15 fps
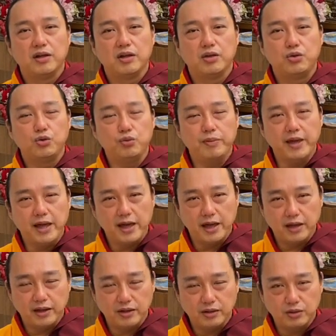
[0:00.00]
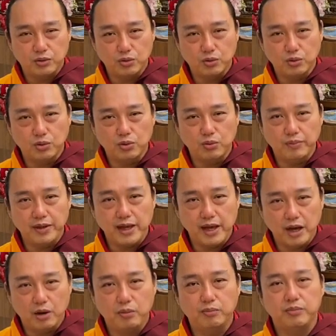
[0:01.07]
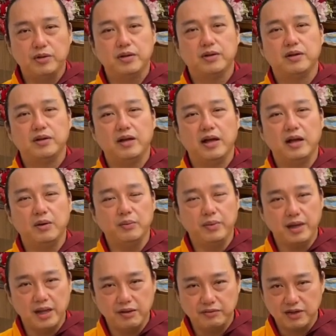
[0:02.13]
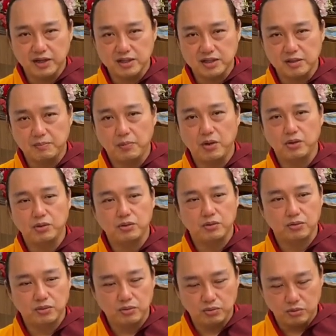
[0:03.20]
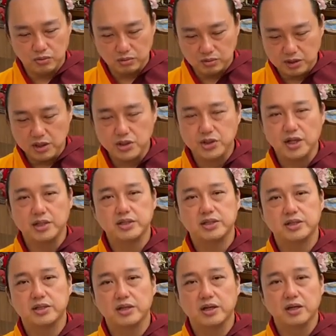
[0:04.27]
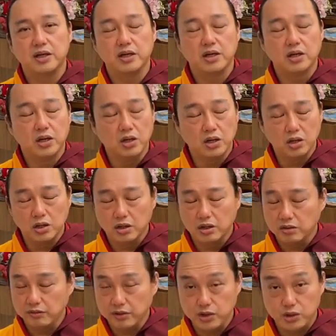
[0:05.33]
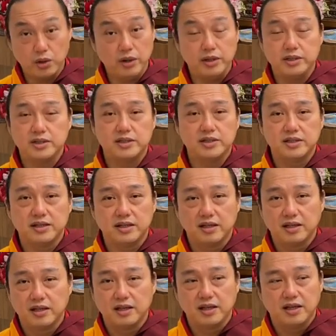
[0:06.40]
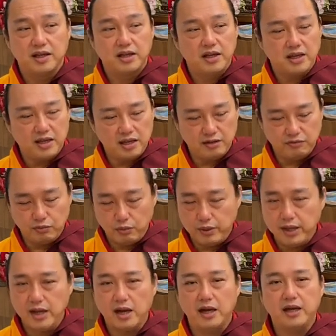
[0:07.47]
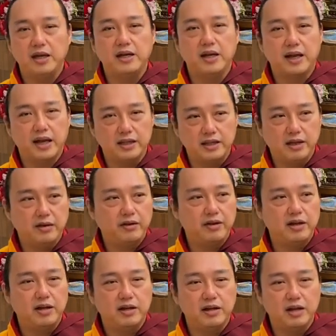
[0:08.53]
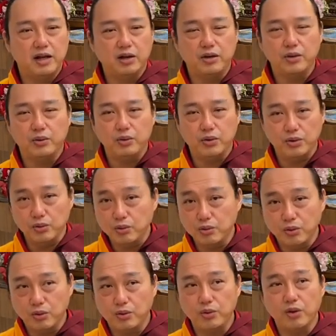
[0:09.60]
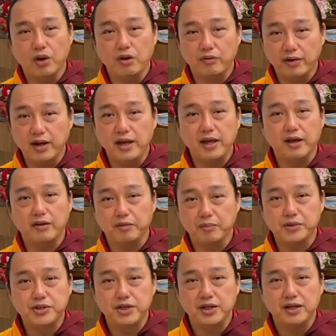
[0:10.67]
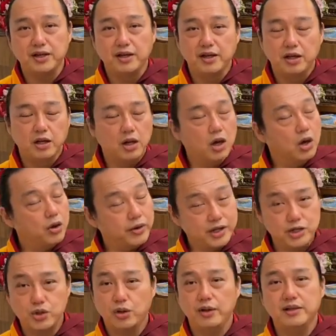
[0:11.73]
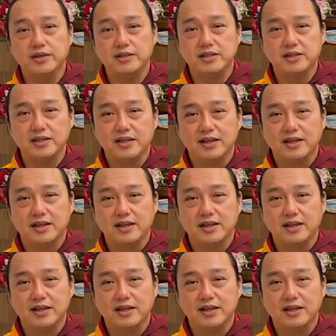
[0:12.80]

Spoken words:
to be helped and we have their support to teach us, rejoice. If we are in the category that you know you are really a Rinpoche, rejoice.